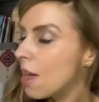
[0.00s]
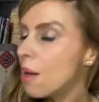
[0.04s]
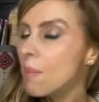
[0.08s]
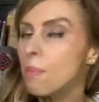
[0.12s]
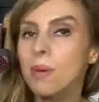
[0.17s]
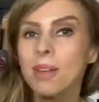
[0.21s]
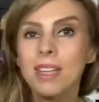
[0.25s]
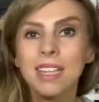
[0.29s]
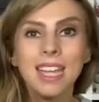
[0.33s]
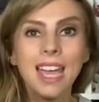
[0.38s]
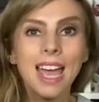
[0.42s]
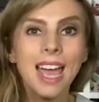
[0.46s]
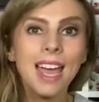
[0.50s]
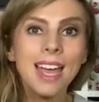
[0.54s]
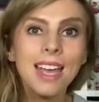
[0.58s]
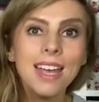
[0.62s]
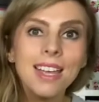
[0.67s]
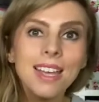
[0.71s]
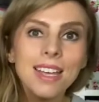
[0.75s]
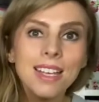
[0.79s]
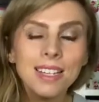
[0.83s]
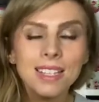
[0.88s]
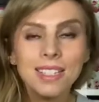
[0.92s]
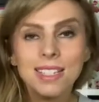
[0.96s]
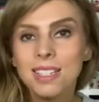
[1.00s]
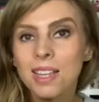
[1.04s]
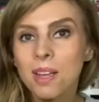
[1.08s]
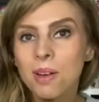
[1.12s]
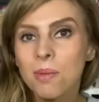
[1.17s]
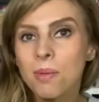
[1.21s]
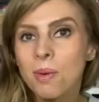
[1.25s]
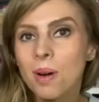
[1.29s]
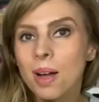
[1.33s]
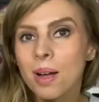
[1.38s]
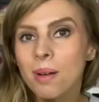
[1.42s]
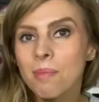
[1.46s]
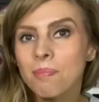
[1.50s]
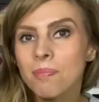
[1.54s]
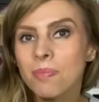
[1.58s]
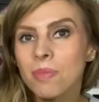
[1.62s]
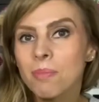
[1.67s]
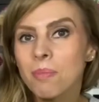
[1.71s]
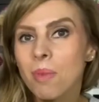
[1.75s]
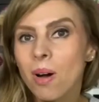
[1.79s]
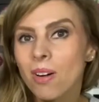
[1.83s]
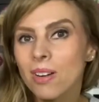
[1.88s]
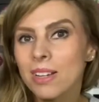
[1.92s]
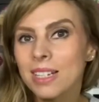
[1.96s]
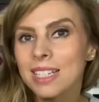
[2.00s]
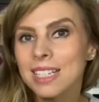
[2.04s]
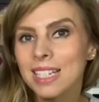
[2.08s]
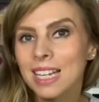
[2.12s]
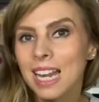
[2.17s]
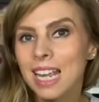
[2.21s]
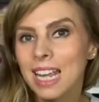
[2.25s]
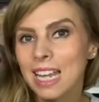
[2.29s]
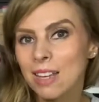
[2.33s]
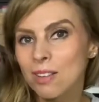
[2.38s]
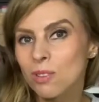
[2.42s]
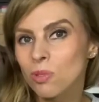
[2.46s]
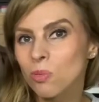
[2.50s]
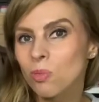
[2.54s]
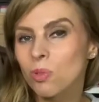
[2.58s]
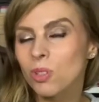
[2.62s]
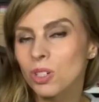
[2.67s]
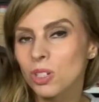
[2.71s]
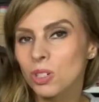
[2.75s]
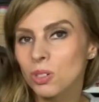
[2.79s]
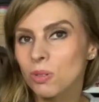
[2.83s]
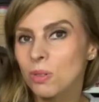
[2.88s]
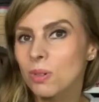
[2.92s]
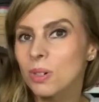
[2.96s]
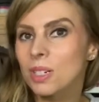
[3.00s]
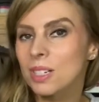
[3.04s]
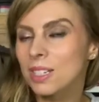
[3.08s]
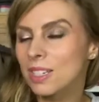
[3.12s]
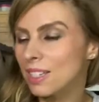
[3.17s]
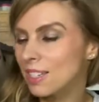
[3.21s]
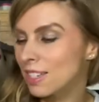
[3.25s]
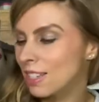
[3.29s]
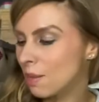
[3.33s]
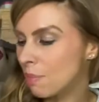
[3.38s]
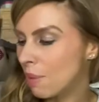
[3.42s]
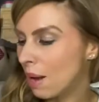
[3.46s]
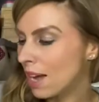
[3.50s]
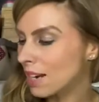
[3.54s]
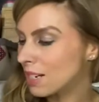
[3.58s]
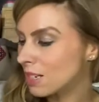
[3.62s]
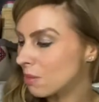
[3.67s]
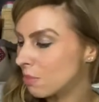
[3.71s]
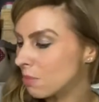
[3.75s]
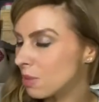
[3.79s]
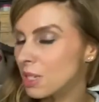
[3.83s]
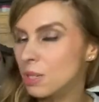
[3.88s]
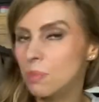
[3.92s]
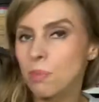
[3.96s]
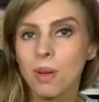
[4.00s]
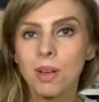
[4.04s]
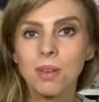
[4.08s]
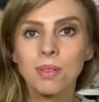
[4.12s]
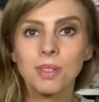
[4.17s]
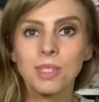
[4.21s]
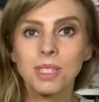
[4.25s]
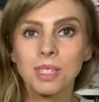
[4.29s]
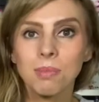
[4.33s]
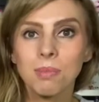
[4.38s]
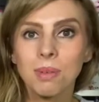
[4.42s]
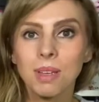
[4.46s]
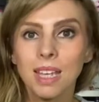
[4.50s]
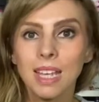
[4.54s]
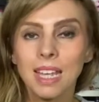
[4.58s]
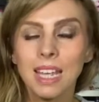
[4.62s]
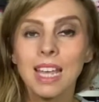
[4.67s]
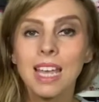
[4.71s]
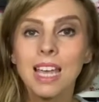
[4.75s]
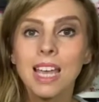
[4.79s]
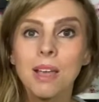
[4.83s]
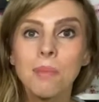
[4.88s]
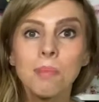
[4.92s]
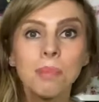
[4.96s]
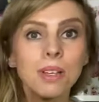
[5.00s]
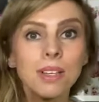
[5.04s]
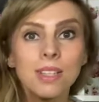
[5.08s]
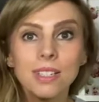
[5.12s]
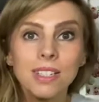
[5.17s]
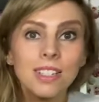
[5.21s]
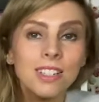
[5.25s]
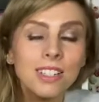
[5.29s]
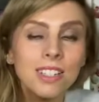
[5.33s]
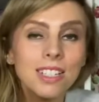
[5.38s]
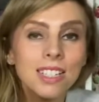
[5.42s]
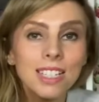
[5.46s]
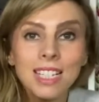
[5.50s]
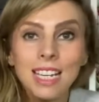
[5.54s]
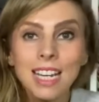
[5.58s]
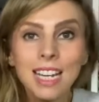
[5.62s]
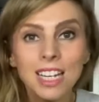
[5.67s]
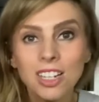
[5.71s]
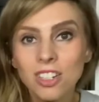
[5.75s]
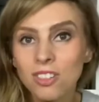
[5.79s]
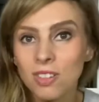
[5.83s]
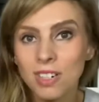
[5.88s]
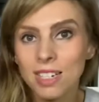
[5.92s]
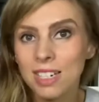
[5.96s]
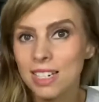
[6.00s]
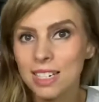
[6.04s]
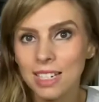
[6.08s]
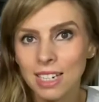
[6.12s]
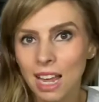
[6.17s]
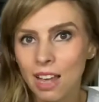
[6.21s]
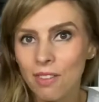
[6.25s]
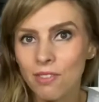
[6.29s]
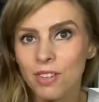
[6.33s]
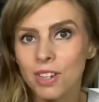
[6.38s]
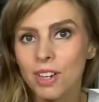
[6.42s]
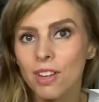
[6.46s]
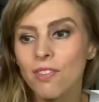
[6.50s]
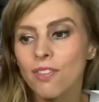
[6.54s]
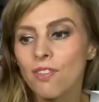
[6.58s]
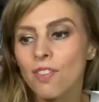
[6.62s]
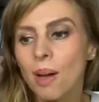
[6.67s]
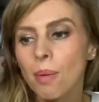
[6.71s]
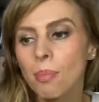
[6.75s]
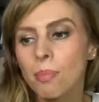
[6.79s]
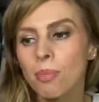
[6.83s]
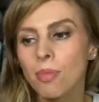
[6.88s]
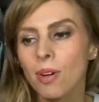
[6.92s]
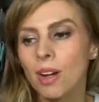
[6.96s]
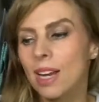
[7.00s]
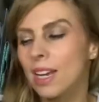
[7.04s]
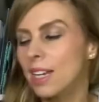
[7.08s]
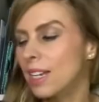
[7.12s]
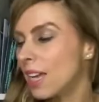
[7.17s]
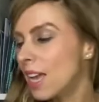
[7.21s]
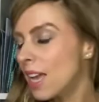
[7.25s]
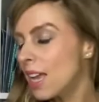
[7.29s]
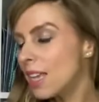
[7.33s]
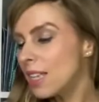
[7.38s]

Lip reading: But yeah, so my sleeves were shorter than the pattern was supposed to be because I just literally didn't have enough fabric.